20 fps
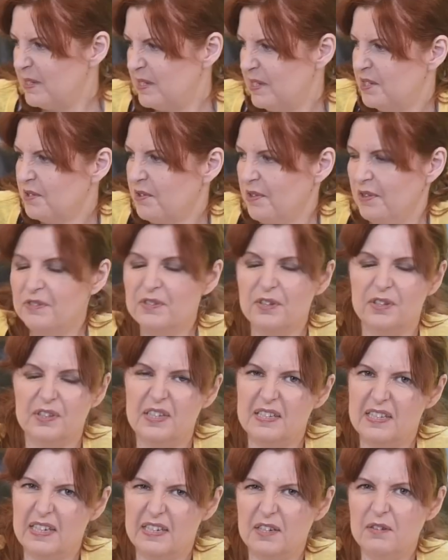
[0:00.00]
disgruntled
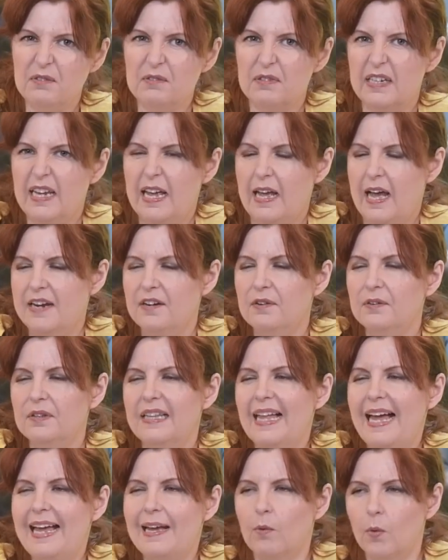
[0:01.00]
because I don't
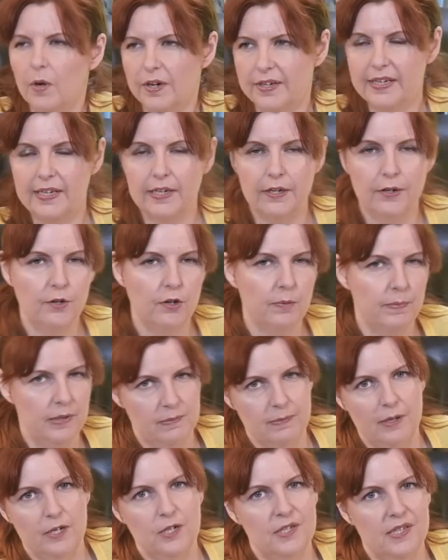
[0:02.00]
like working in a hoop as
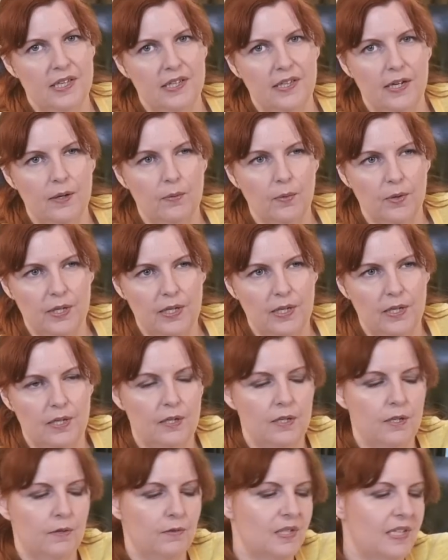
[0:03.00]
much as I like working in a
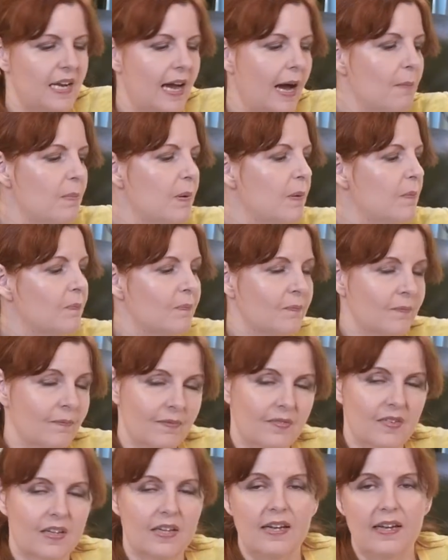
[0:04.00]
Q-snap.
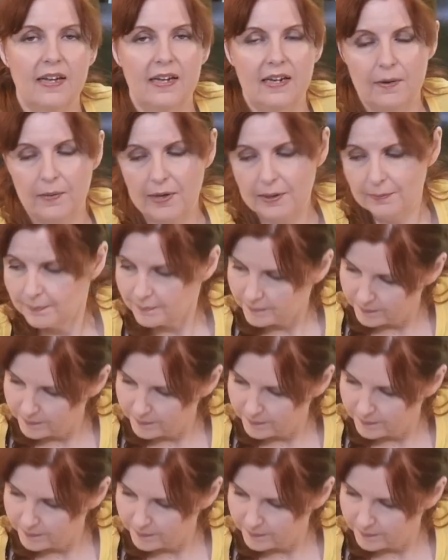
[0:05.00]
Anyway,